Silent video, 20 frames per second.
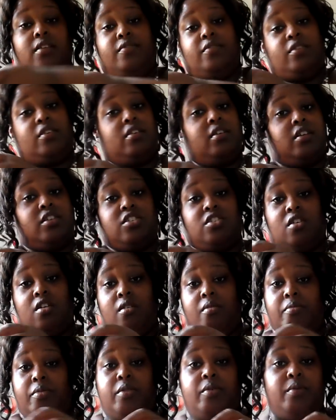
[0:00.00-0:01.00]
If you can get your
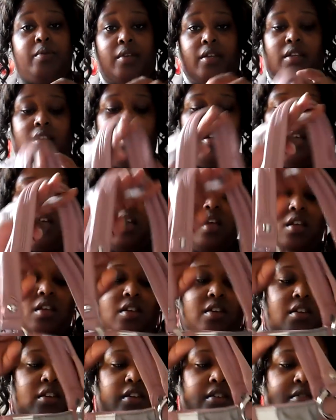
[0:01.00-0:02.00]
arm through it,
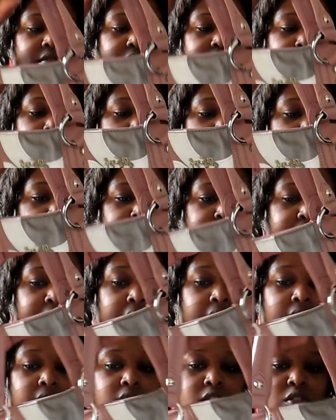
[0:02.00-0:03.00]
you know, by all
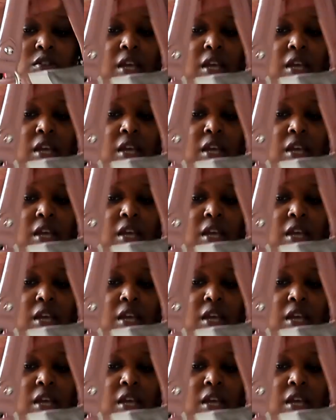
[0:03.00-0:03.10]
means you